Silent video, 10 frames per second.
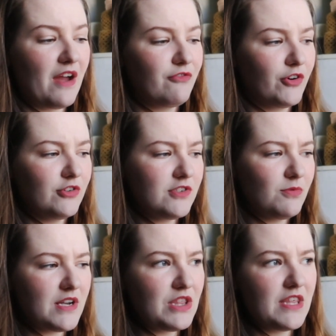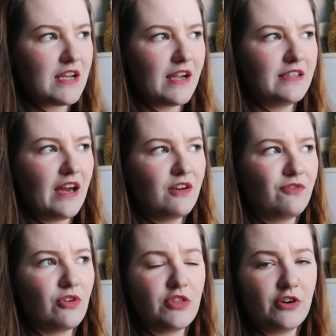That first one, I think I dyed it
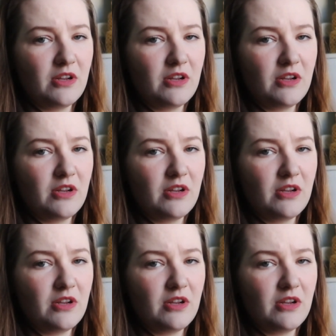for 30